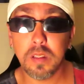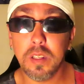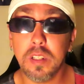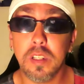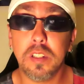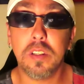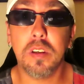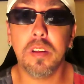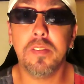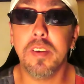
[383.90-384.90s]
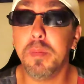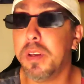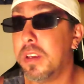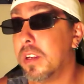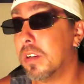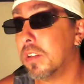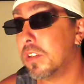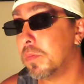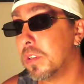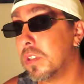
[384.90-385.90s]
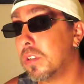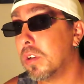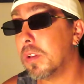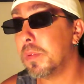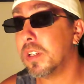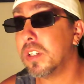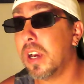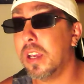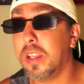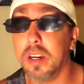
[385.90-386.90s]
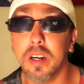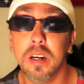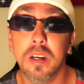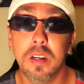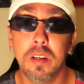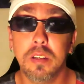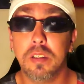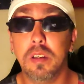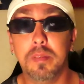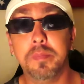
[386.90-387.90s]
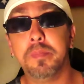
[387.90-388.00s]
these, these totally fit me. You know, this is, this is totally my style here. So